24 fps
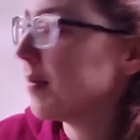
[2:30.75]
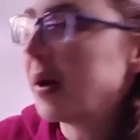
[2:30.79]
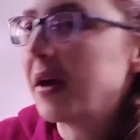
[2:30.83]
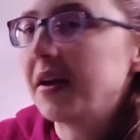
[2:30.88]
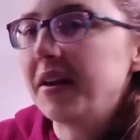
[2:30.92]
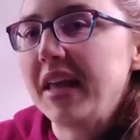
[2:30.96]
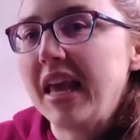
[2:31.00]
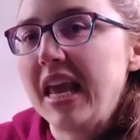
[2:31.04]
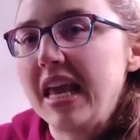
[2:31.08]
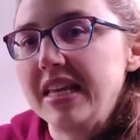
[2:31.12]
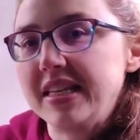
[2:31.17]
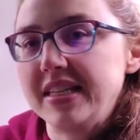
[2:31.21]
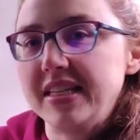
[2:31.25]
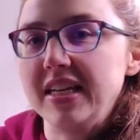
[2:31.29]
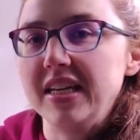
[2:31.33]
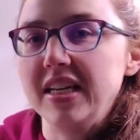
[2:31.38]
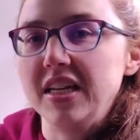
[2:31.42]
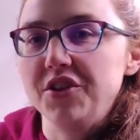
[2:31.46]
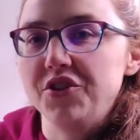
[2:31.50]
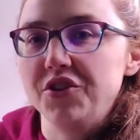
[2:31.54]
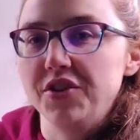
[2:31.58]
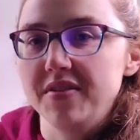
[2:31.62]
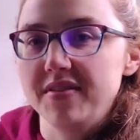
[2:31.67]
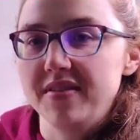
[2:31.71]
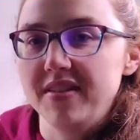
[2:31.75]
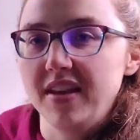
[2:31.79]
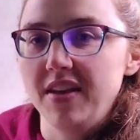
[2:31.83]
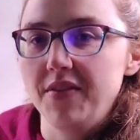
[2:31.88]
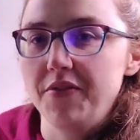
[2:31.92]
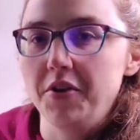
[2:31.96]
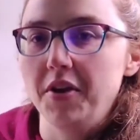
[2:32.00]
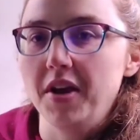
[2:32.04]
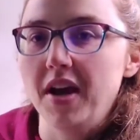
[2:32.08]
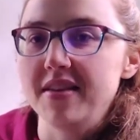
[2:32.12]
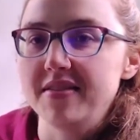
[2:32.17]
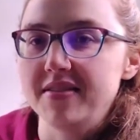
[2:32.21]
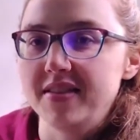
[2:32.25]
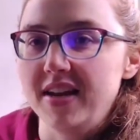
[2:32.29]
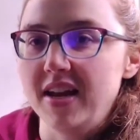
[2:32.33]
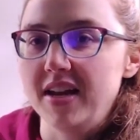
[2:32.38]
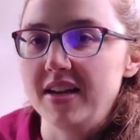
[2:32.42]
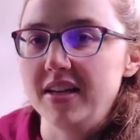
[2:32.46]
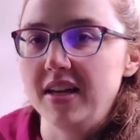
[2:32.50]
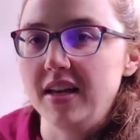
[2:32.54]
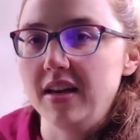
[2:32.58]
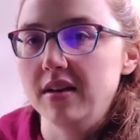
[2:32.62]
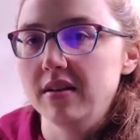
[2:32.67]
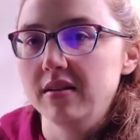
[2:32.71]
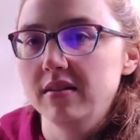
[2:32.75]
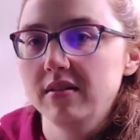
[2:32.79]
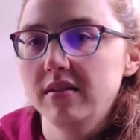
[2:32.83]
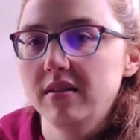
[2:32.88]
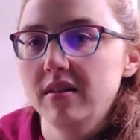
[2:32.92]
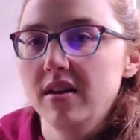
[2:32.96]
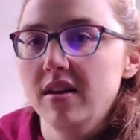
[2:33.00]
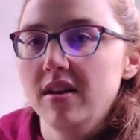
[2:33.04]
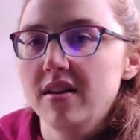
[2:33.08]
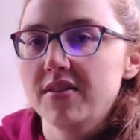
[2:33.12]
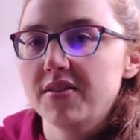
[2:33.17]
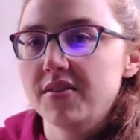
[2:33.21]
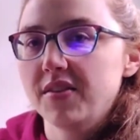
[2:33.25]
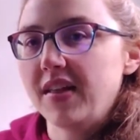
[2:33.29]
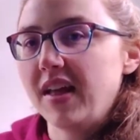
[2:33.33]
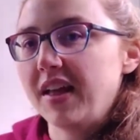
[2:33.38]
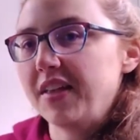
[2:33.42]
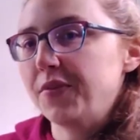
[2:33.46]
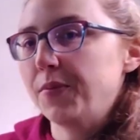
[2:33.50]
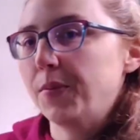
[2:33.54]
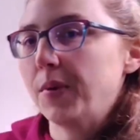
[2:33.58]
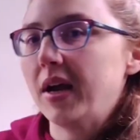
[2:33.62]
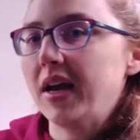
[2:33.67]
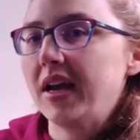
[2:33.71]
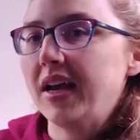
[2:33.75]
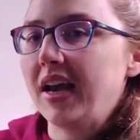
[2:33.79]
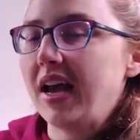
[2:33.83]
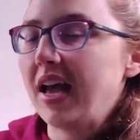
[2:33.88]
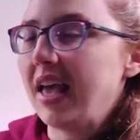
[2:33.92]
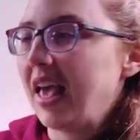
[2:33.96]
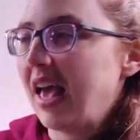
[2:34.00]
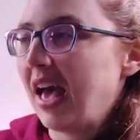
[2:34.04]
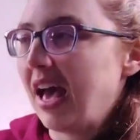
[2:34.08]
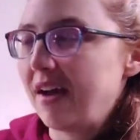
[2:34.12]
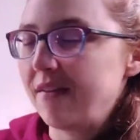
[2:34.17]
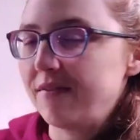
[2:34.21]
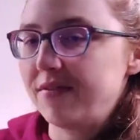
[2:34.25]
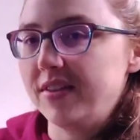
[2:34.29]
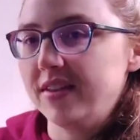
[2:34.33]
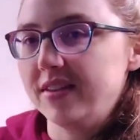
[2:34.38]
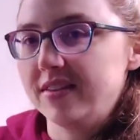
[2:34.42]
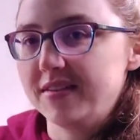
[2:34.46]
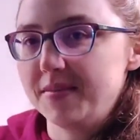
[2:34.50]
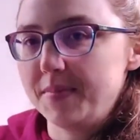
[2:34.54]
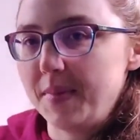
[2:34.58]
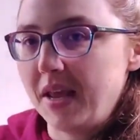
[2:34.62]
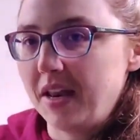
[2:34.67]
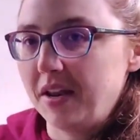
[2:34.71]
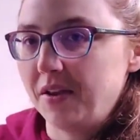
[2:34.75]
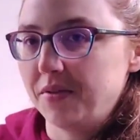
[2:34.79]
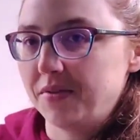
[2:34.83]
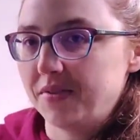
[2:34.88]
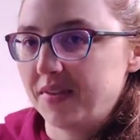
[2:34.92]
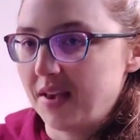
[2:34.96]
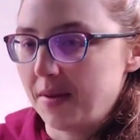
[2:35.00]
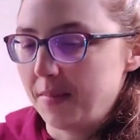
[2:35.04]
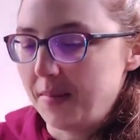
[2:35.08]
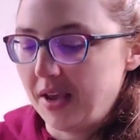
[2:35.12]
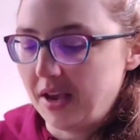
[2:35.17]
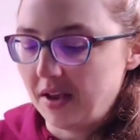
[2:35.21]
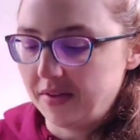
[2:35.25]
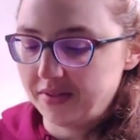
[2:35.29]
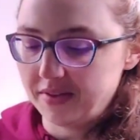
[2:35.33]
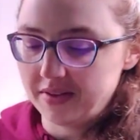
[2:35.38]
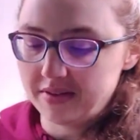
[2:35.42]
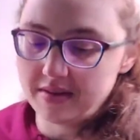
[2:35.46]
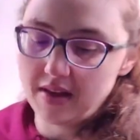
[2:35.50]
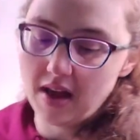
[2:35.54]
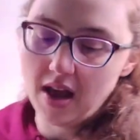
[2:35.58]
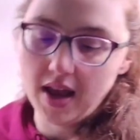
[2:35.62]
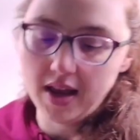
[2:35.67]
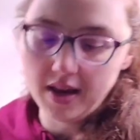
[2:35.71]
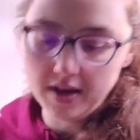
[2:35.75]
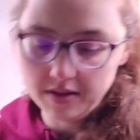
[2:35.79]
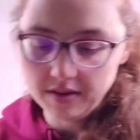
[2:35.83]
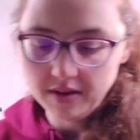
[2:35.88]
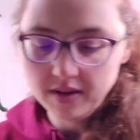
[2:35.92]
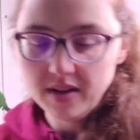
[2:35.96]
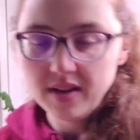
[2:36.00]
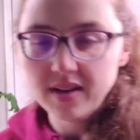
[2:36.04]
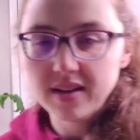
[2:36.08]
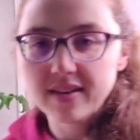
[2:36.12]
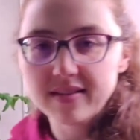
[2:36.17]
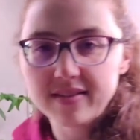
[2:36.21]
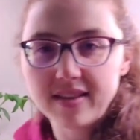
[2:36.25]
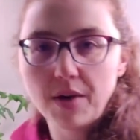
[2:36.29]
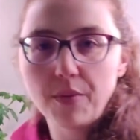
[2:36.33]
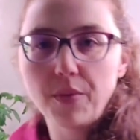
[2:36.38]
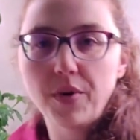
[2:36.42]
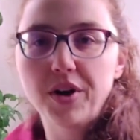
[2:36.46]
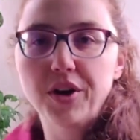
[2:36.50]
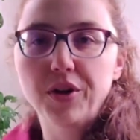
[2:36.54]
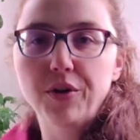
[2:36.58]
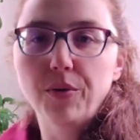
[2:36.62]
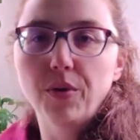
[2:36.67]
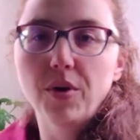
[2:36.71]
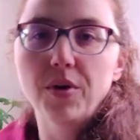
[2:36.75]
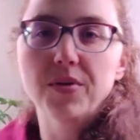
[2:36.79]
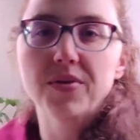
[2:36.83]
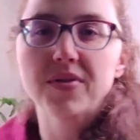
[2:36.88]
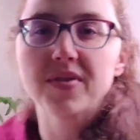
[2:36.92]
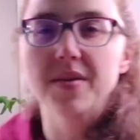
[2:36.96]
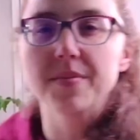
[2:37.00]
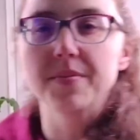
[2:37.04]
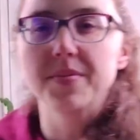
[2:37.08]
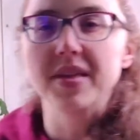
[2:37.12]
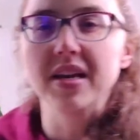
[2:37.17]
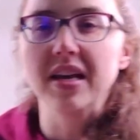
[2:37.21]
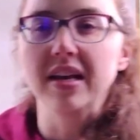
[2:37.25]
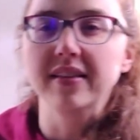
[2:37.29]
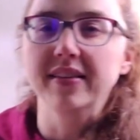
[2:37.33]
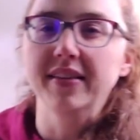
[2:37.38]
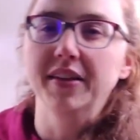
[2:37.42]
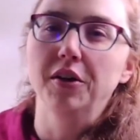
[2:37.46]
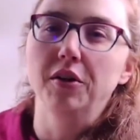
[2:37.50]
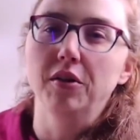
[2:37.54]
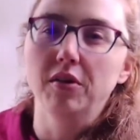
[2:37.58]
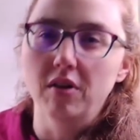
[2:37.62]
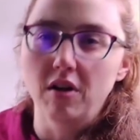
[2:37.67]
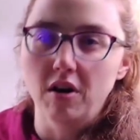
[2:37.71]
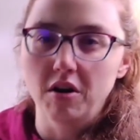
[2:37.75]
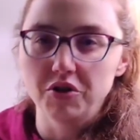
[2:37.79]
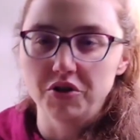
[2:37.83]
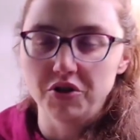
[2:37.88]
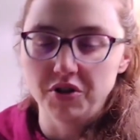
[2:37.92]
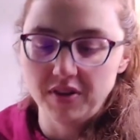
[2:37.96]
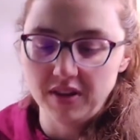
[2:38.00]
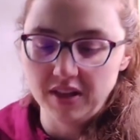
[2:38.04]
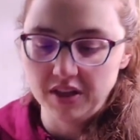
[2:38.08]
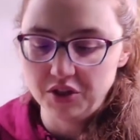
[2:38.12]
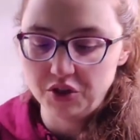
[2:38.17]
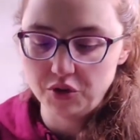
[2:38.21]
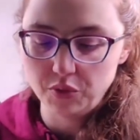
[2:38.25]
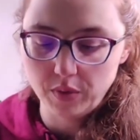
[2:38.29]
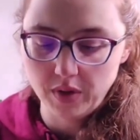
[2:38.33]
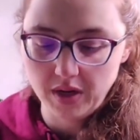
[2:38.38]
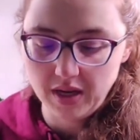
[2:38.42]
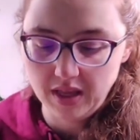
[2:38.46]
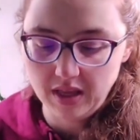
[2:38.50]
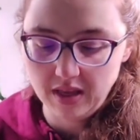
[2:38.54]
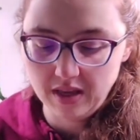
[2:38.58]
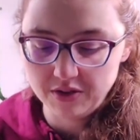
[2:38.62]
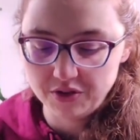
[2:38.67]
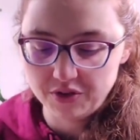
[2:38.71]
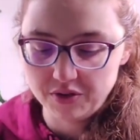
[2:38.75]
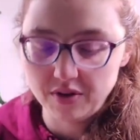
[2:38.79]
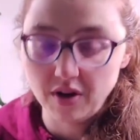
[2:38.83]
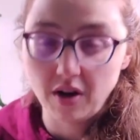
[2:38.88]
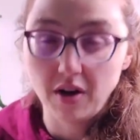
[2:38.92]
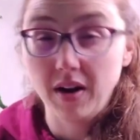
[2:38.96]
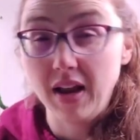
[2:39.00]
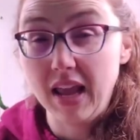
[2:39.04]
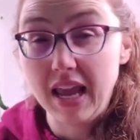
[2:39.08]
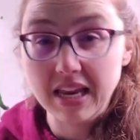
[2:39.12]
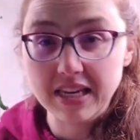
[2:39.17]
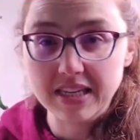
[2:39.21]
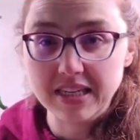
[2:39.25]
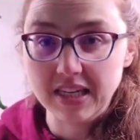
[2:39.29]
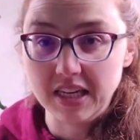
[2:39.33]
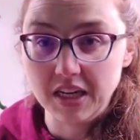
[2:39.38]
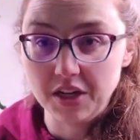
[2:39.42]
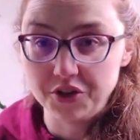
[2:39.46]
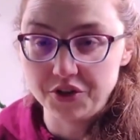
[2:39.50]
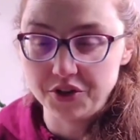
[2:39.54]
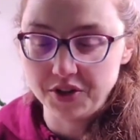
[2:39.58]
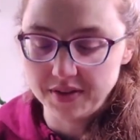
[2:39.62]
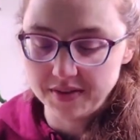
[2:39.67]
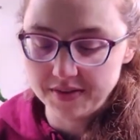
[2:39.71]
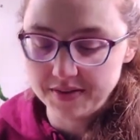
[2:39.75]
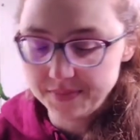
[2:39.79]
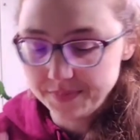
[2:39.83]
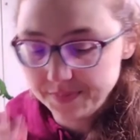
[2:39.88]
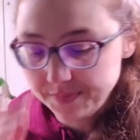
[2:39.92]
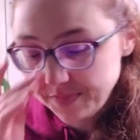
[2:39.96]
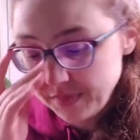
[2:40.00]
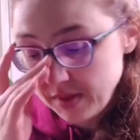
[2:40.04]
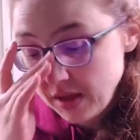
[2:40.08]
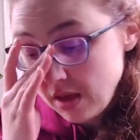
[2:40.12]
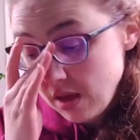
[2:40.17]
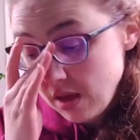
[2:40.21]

is about 18 inches to give you guys an idea. So that's why I have the tomatoes coming out the side, because I want to grow something a little larger than 20 or 18 inches.